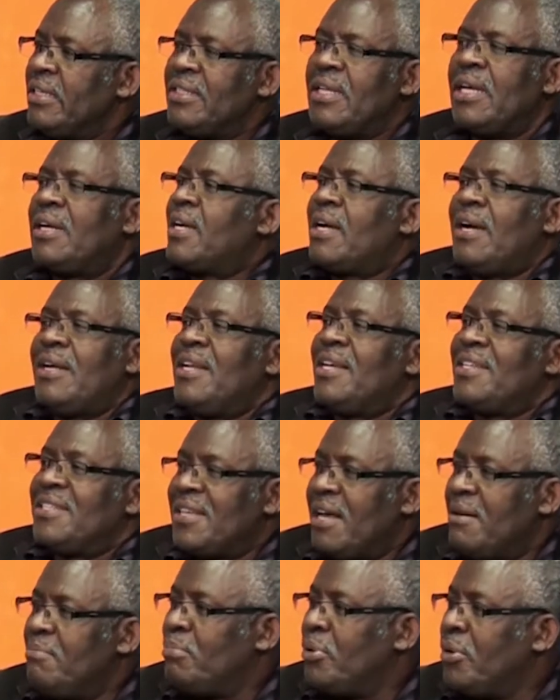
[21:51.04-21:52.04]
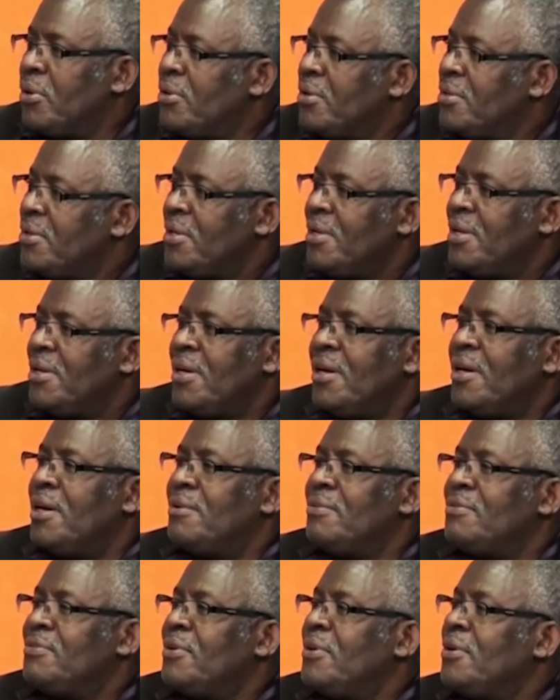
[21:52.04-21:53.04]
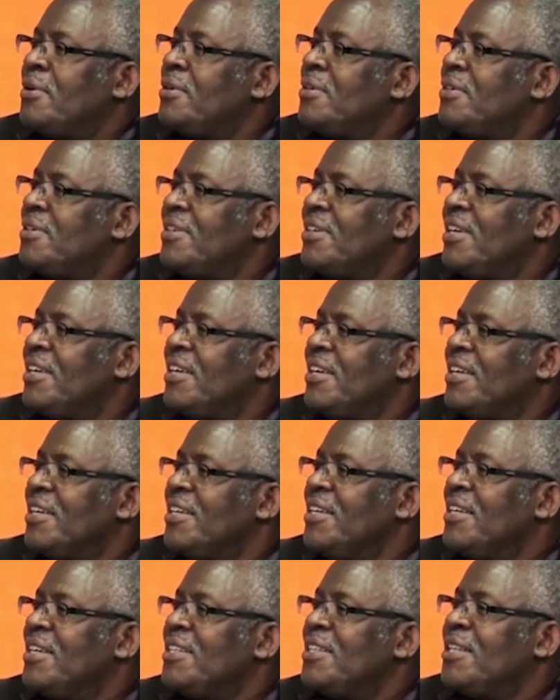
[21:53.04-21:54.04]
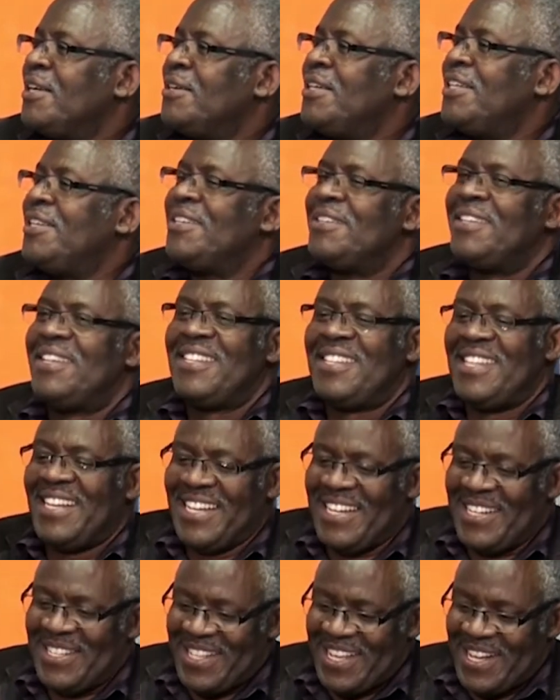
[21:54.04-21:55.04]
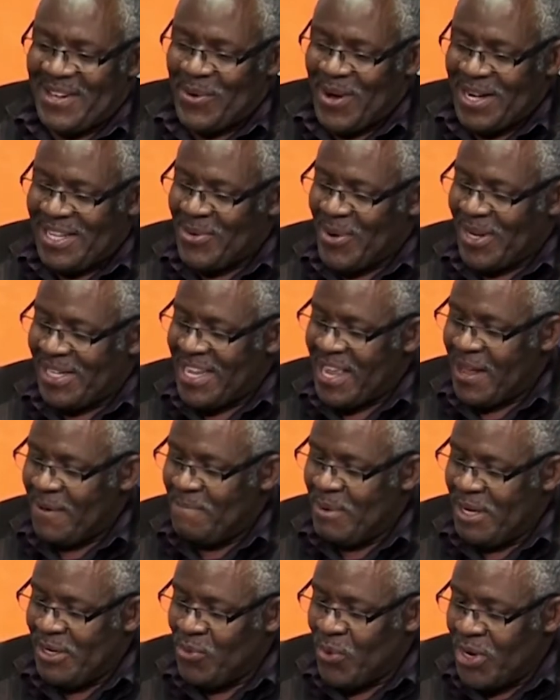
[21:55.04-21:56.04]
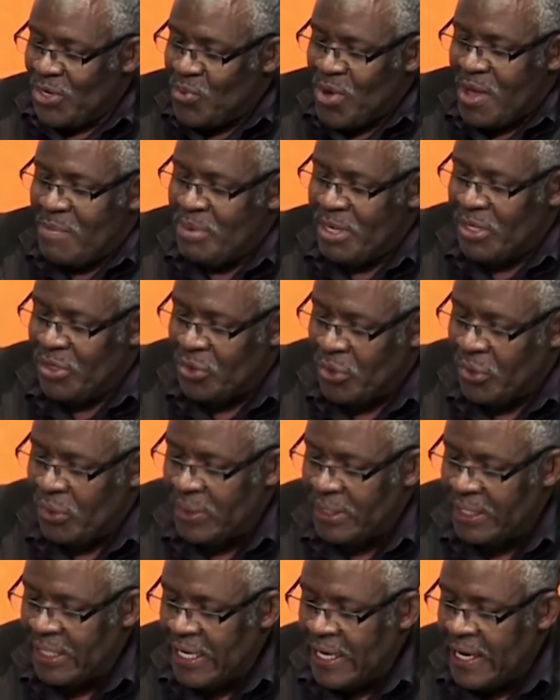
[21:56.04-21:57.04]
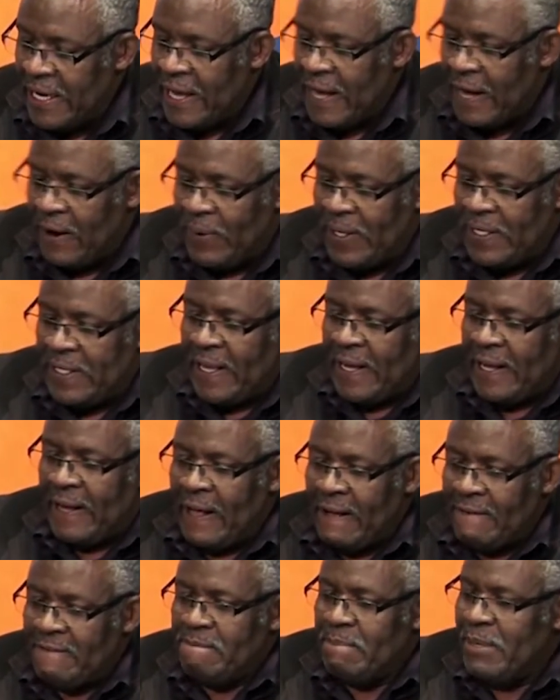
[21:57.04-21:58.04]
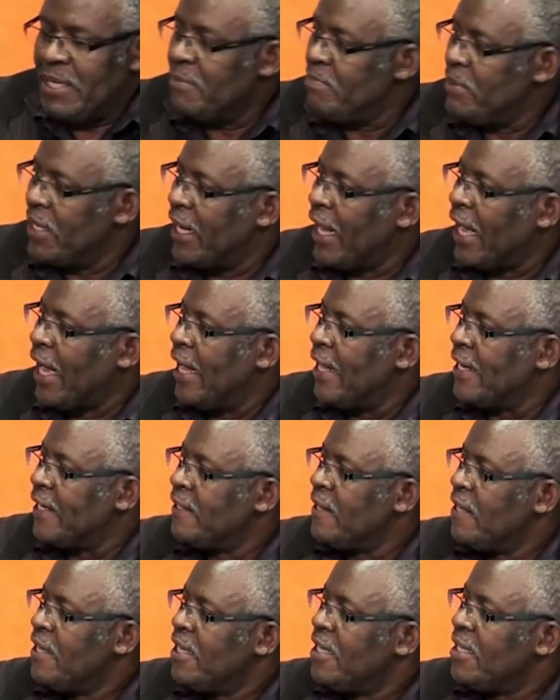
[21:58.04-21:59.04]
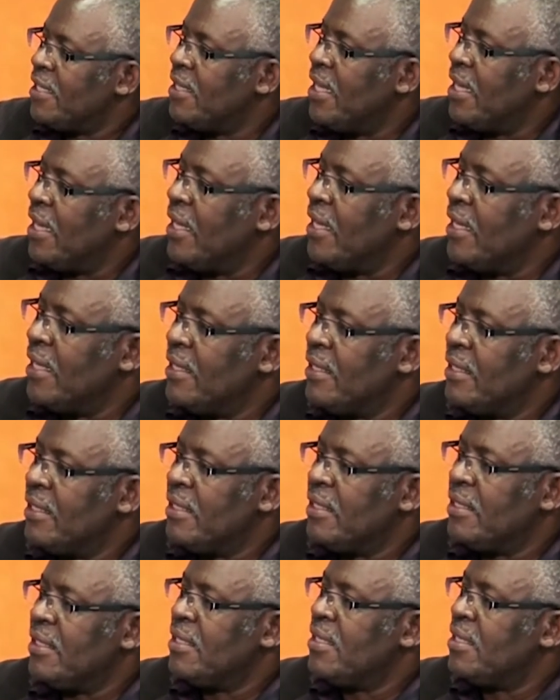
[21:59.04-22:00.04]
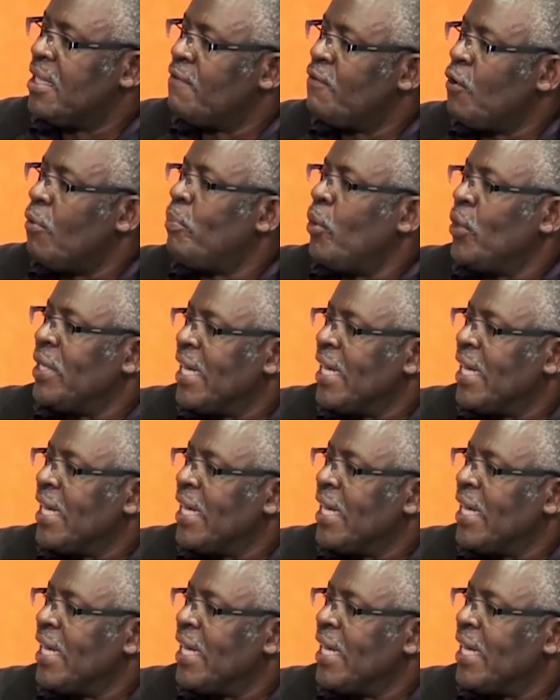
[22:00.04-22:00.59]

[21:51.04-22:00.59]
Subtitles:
Take an example for what we have been told when the government began the 4-point